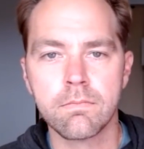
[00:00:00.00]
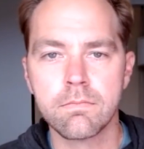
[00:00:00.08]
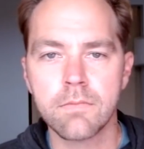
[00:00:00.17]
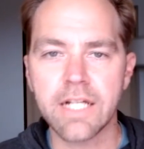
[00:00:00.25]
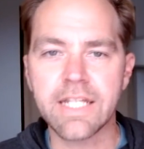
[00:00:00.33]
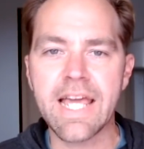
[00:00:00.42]

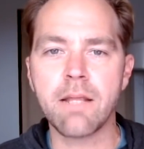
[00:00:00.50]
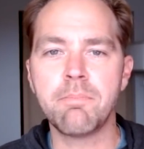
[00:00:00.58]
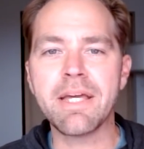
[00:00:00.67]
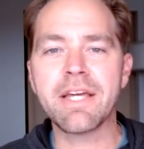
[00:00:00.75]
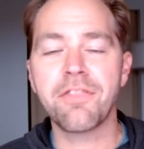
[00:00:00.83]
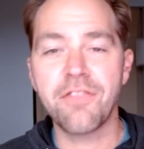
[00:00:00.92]
Again, a big
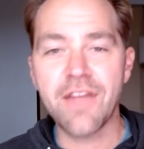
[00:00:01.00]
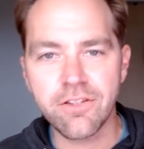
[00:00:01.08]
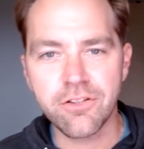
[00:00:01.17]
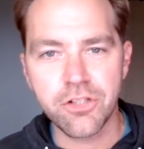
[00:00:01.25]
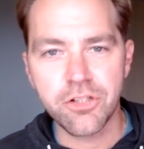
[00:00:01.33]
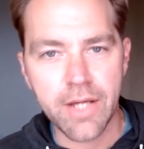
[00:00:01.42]
thanks
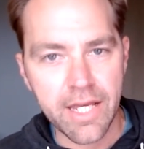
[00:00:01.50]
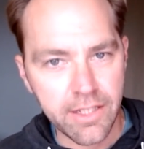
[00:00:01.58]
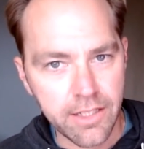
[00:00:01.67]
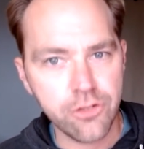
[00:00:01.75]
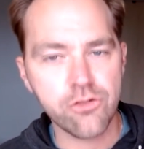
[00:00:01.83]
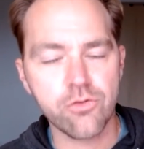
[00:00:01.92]
to
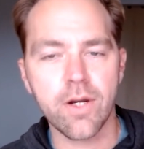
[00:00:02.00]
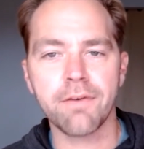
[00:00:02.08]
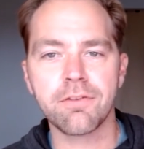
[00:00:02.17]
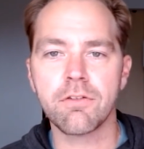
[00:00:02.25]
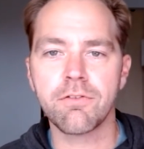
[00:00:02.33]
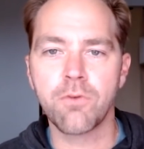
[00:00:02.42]

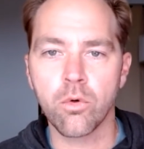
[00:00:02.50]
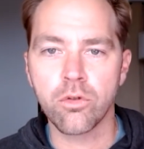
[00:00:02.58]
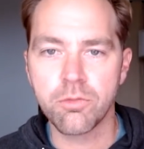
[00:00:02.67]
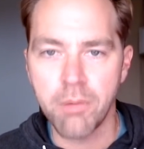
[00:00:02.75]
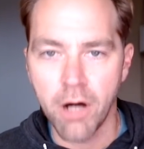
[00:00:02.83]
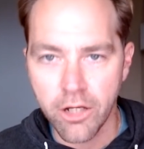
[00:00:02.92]
Ahrefs for
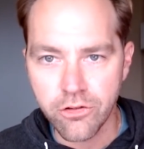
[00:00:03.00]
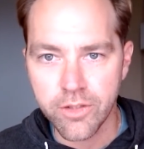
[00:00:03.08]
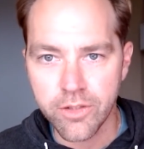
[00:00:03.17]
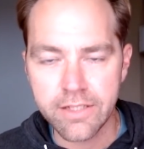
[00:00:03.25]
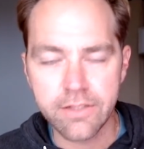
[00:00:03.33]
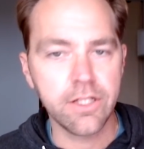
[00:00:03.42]

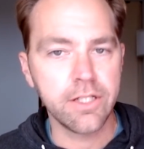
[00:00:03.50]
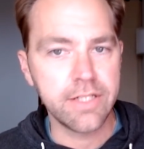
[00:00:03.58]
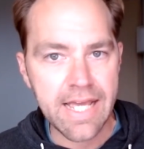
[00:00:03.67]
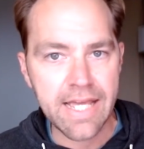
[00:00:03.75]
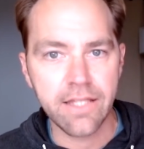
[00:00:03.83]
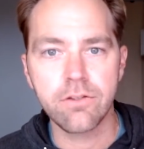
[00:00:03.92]
sponsoring
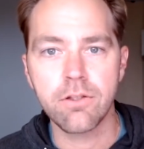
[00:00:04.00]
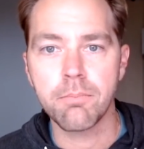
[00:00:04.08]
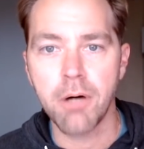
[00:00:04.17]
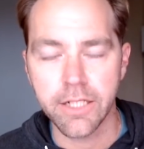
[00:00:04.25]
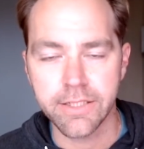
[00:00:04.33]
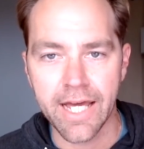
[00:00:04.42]
today's
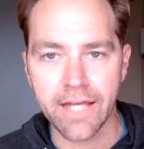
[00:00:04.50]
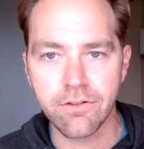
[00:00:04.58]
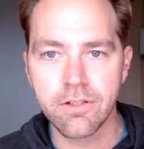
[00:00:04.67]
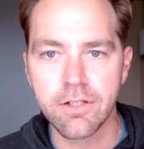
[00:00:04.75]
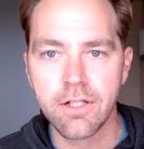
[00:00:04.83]
podcast.